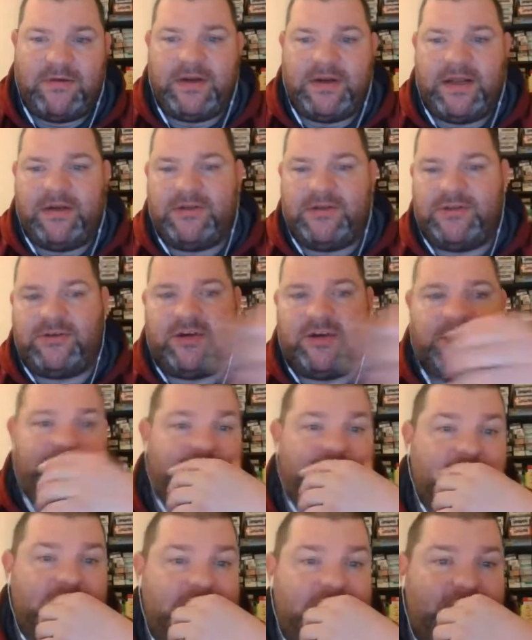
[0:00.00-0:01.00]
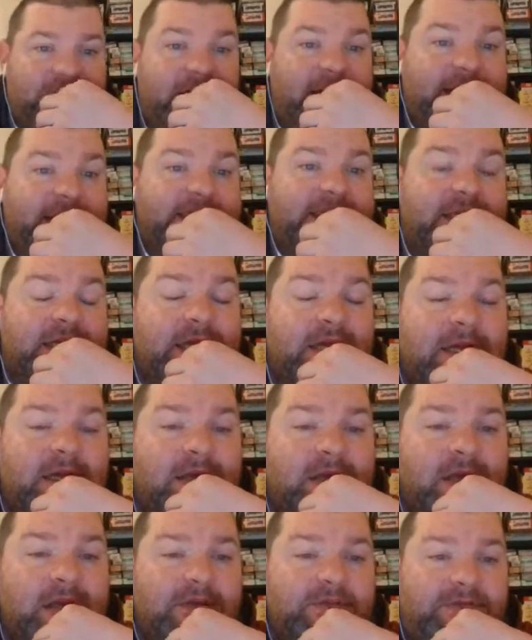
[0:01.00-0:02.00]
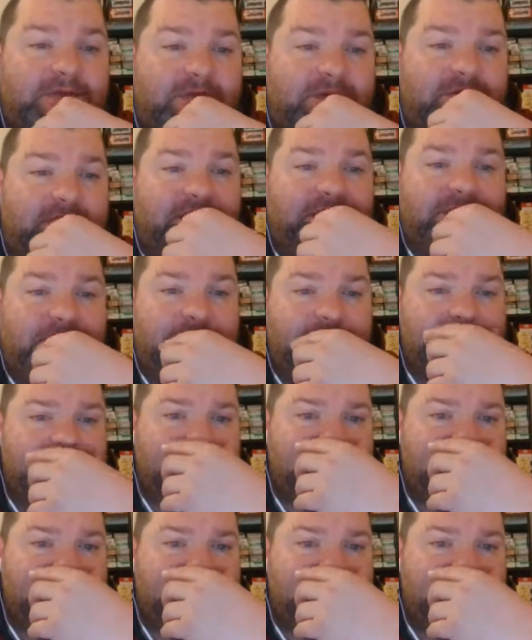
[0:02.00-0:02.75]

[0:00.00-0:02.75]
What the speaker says: down Strasburg's tracks for the revenue.